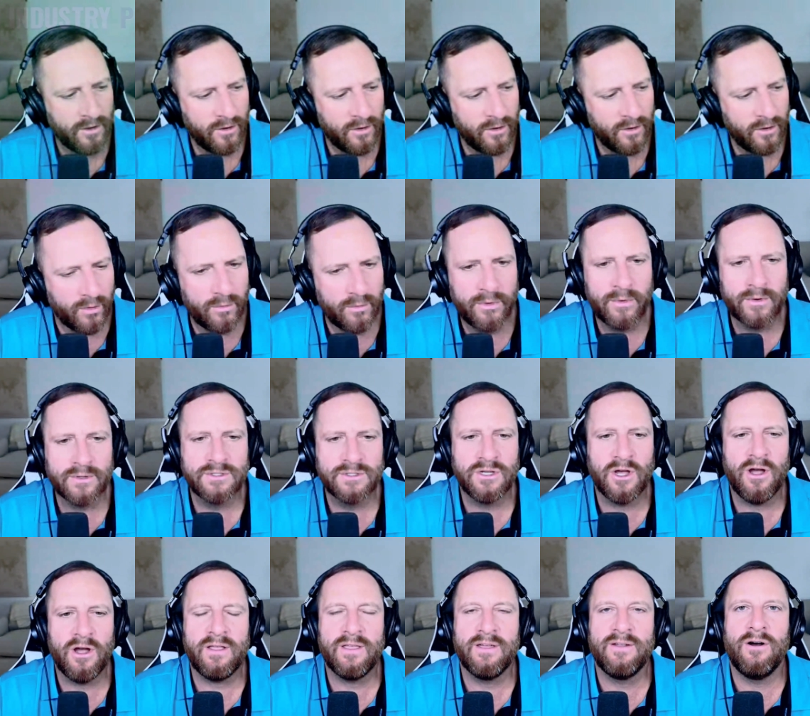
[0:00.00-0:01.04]
when we were
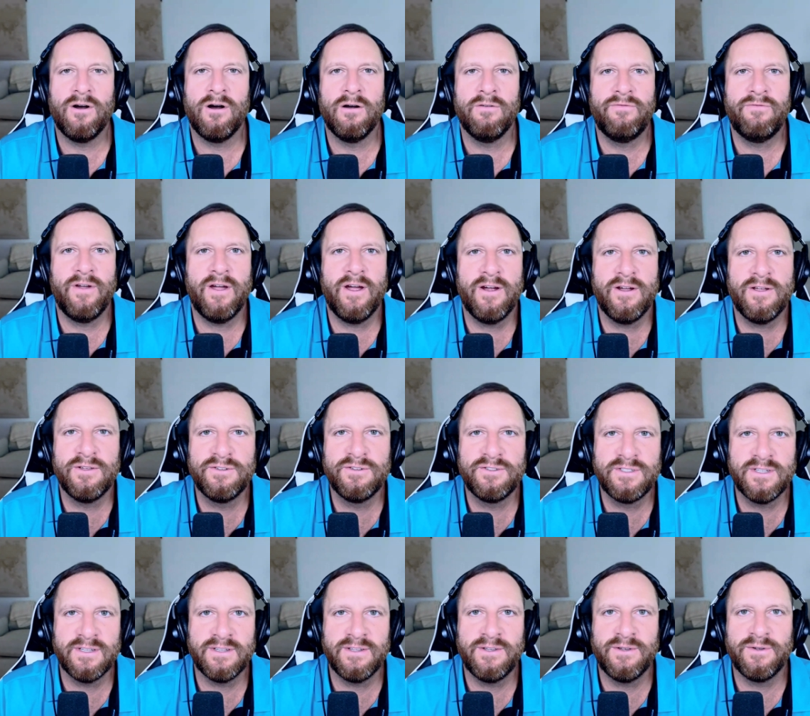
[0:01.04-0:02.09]
talking off air, you
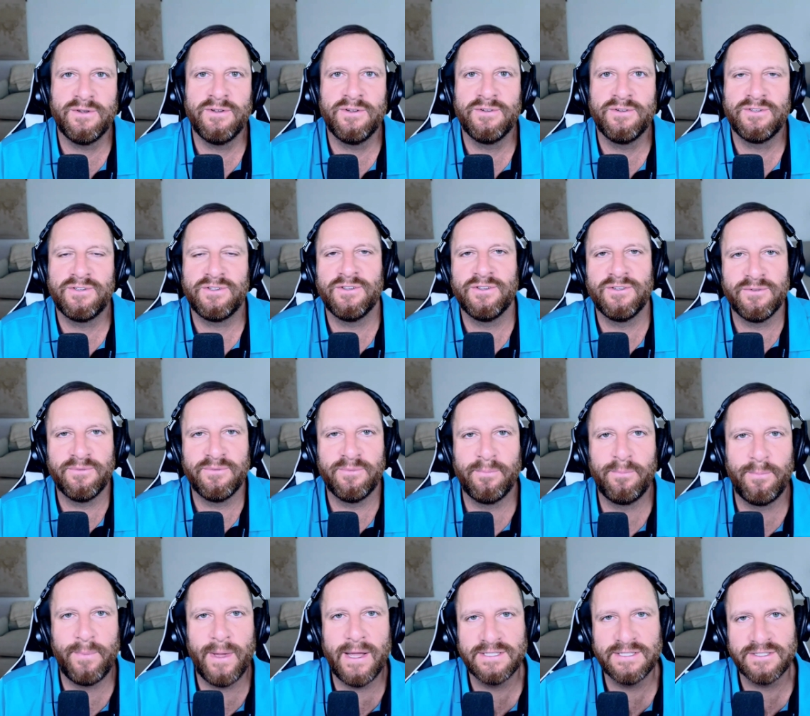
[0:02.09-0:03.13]
said you you you
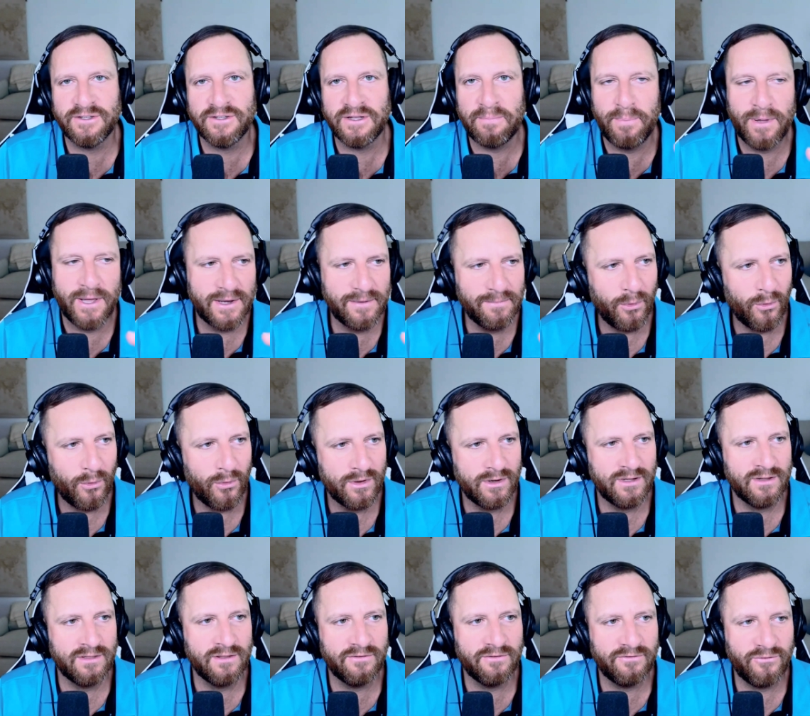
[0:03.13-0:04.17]
basically
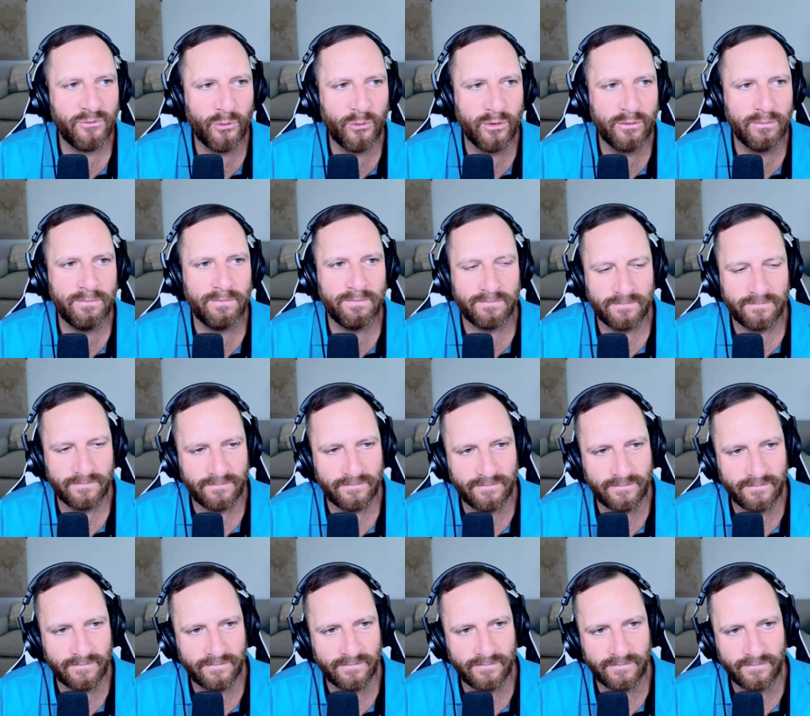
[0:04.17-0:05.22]
pinpointed the four,
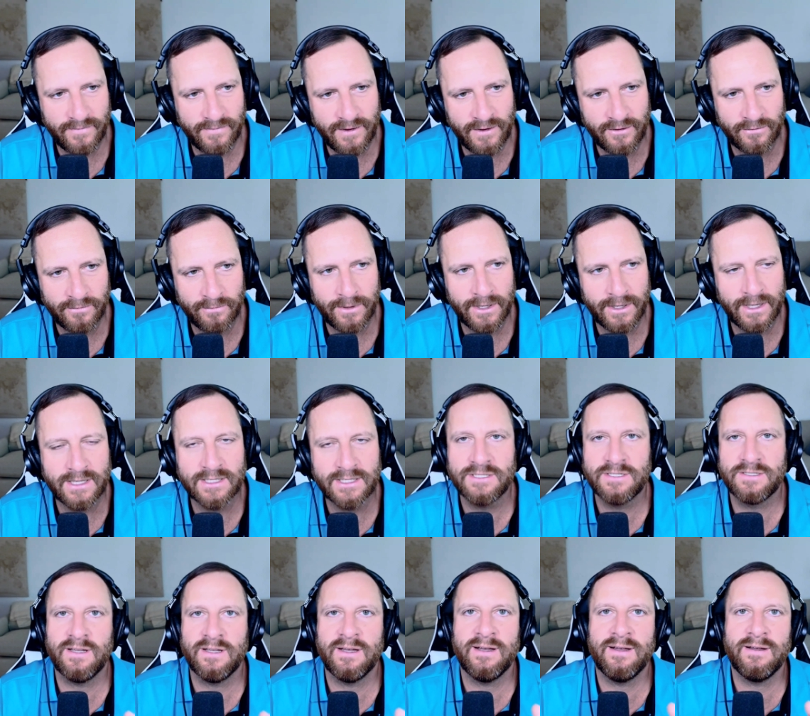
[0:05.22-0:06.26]
you know,
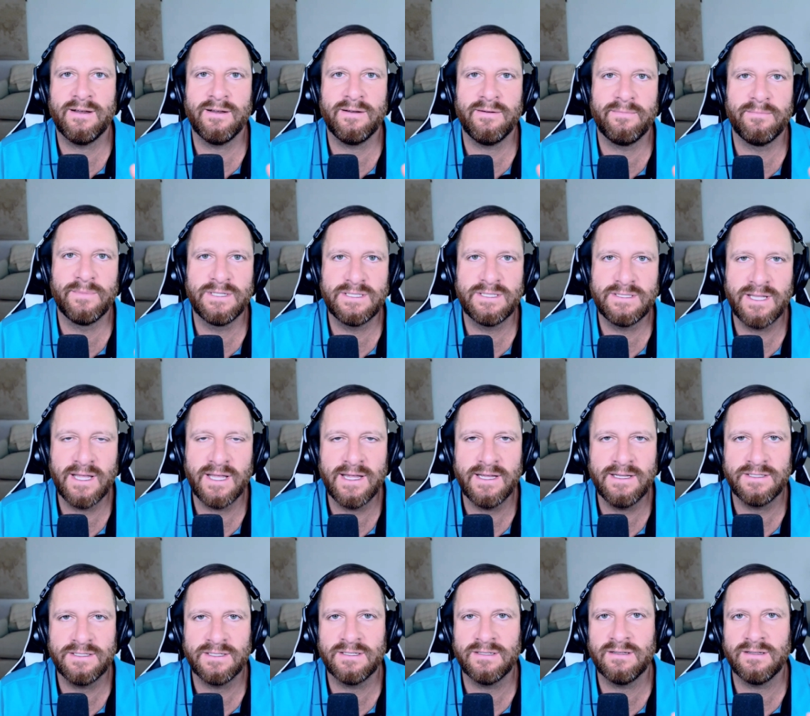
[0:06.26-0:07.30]
biggest uh,
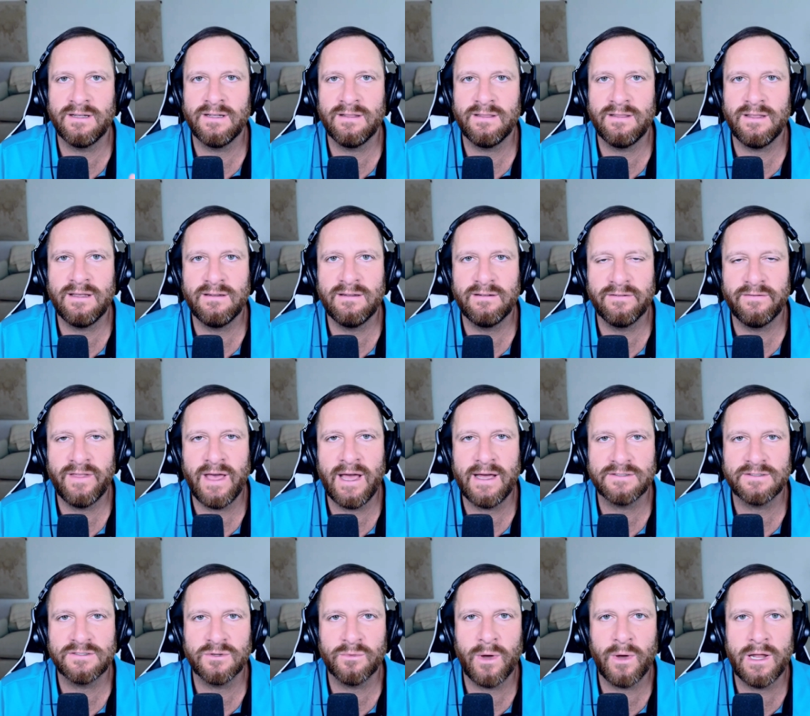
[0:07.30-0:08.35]
mistakes and and things of
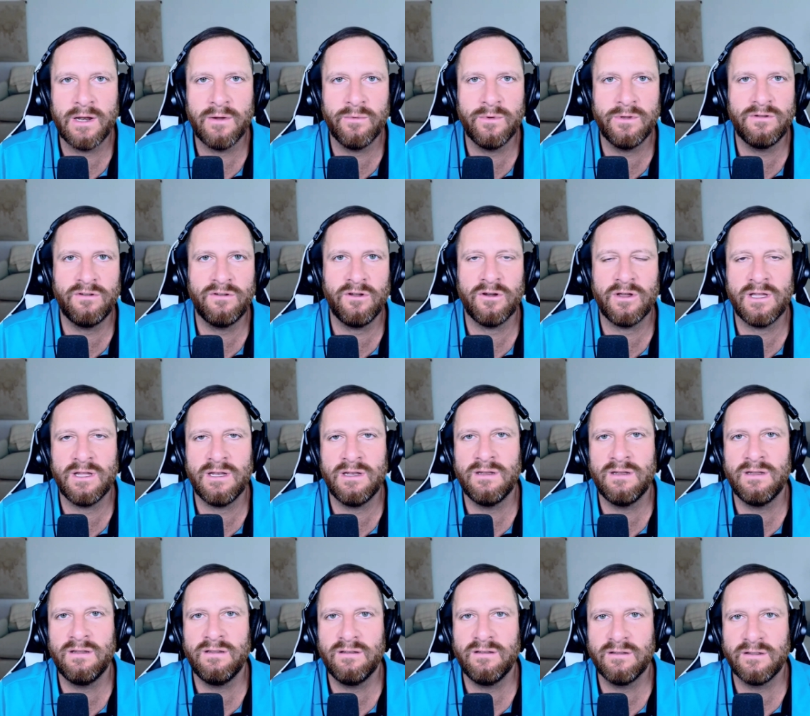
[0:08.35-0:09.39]
that. So why don't we start
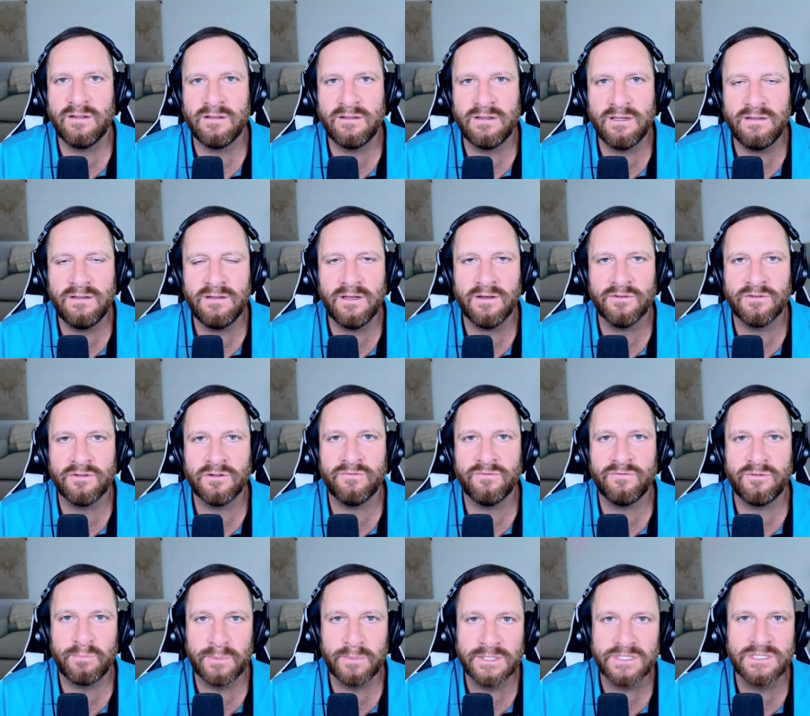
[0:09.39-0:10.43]
getting into the details
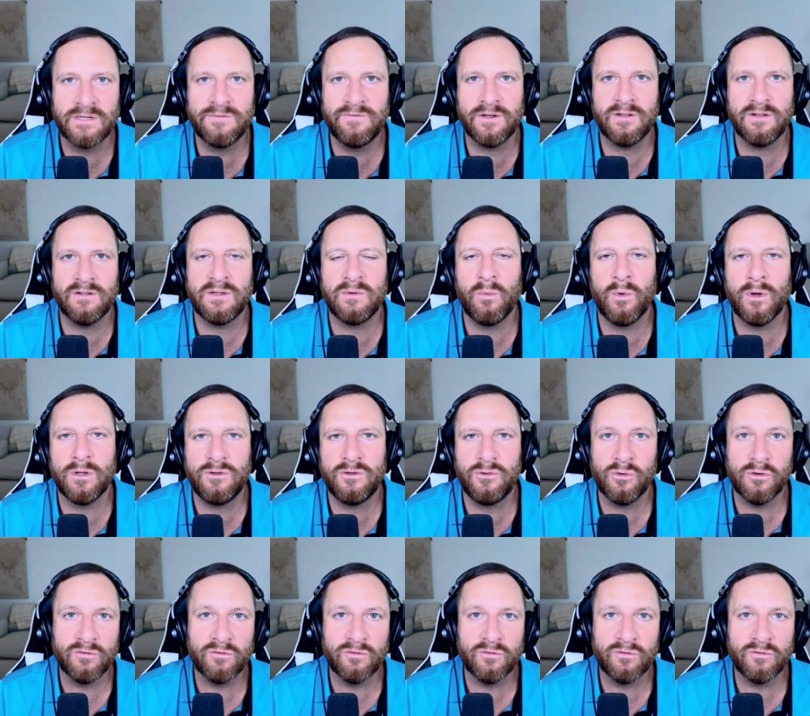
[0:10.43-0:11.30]
of specifically what to